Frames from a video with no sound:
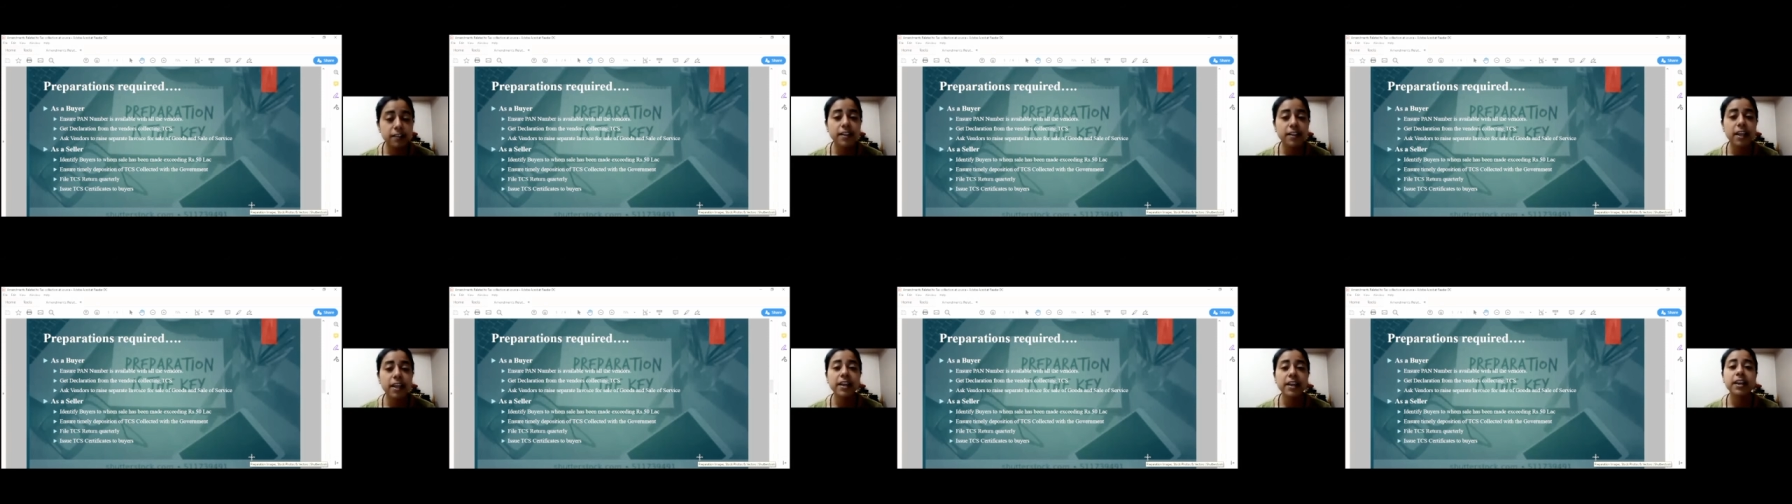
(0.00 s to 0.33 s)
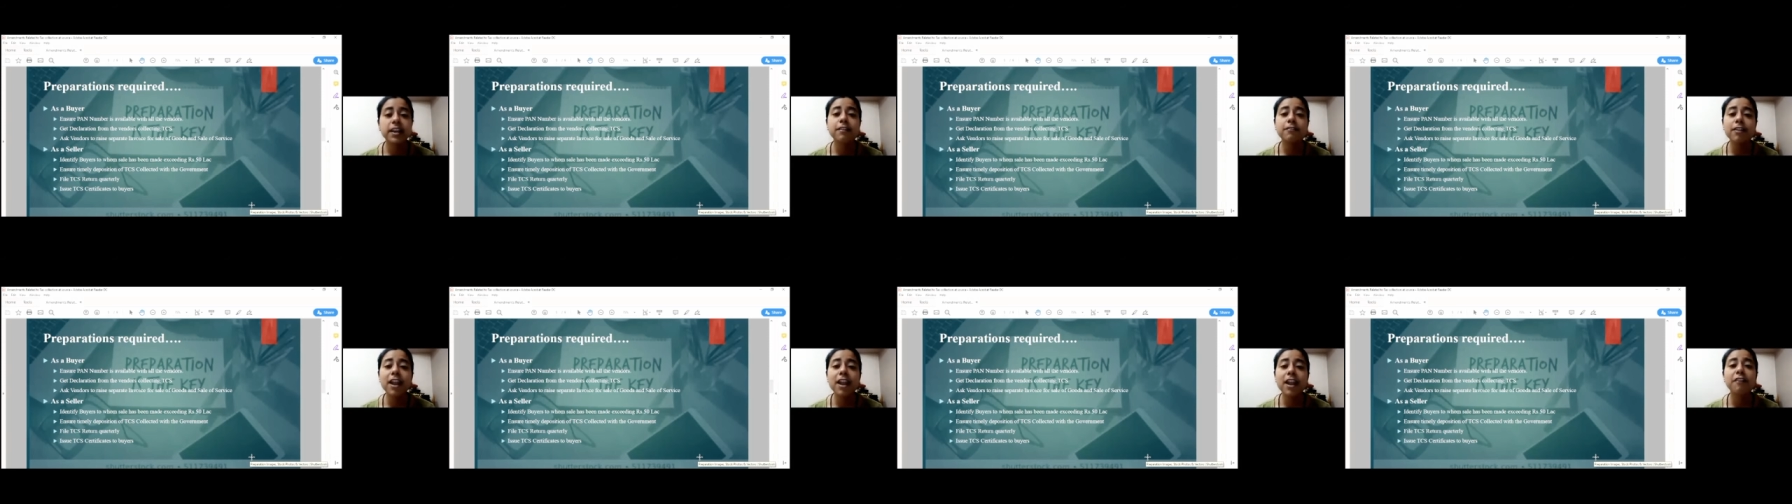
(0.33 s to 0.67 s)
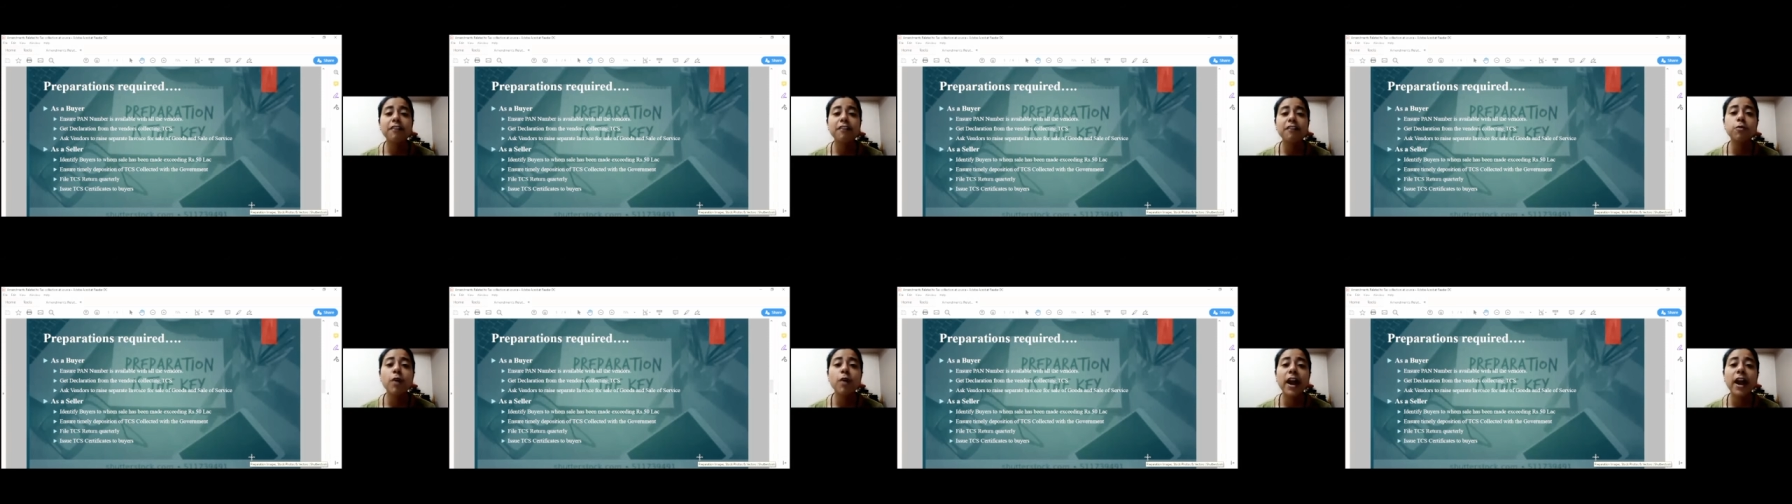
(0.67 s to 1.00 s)
then he will
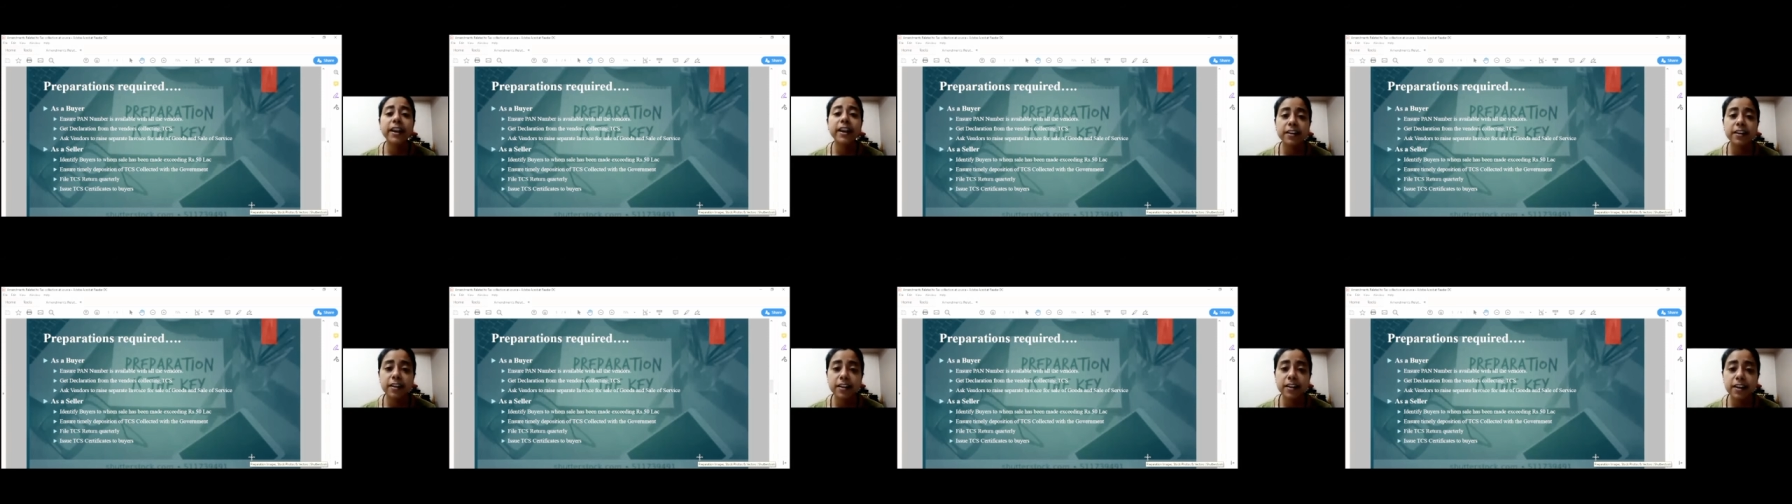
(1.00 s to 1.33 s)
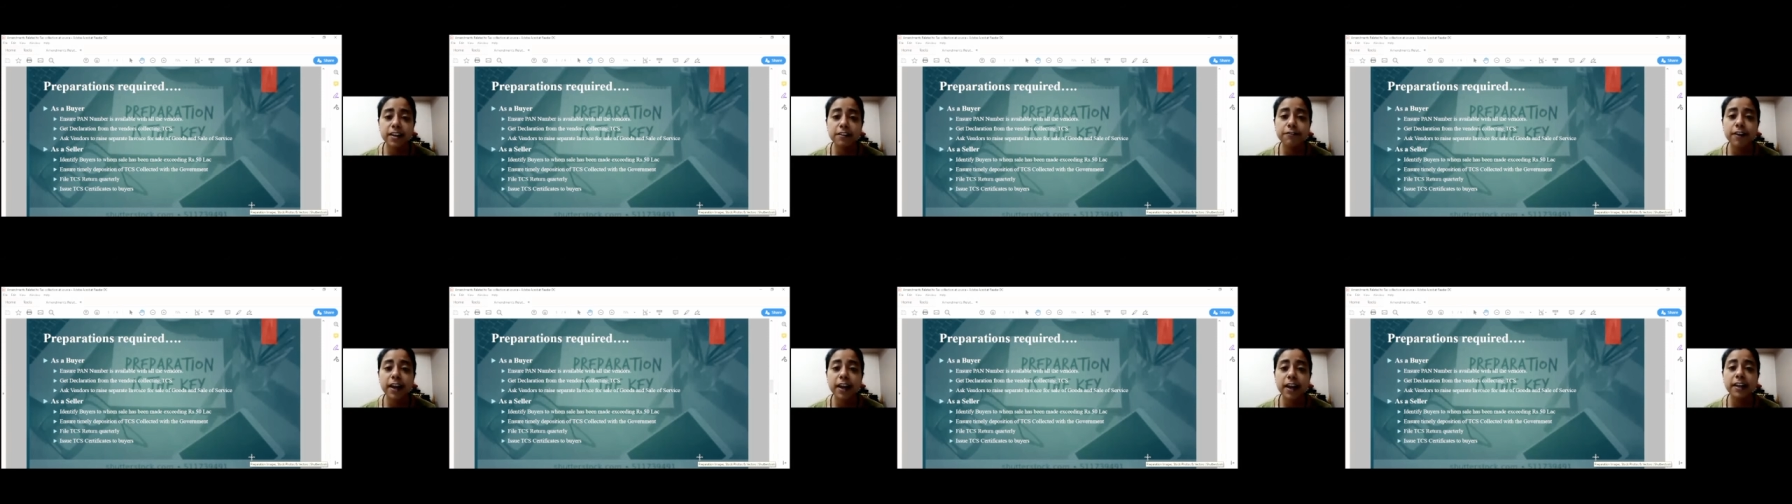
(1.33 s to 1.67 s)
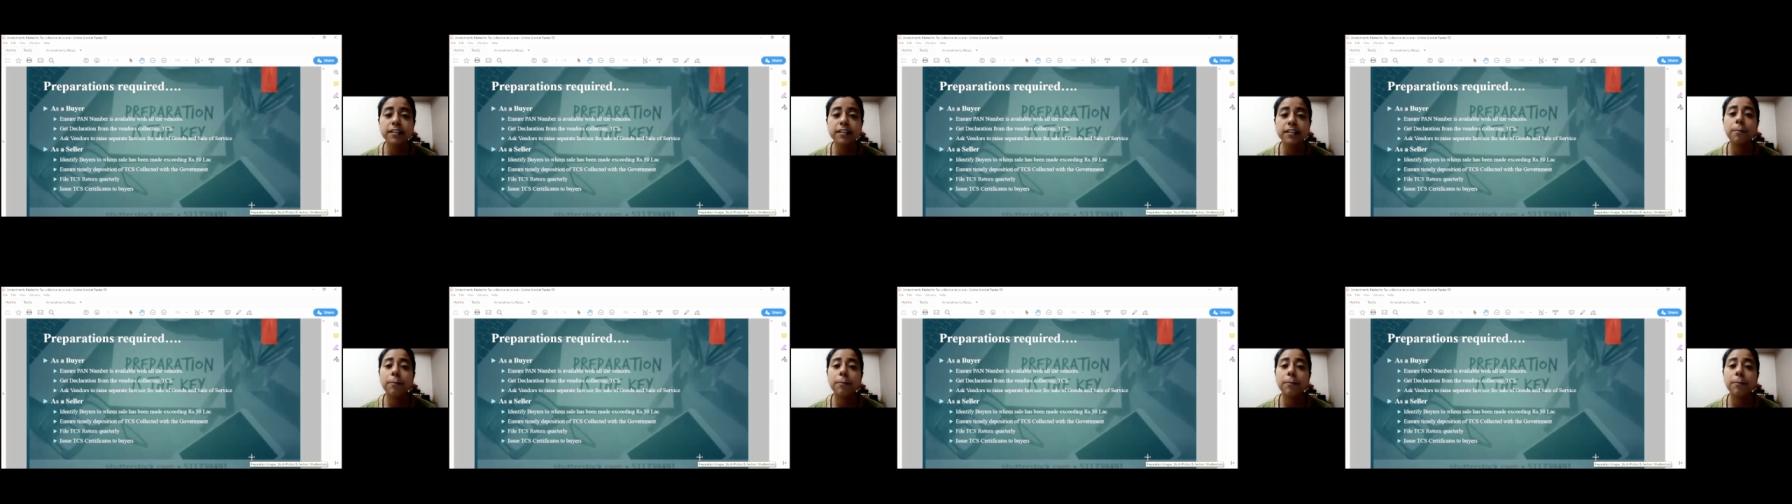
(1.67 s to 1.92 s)
have to identify the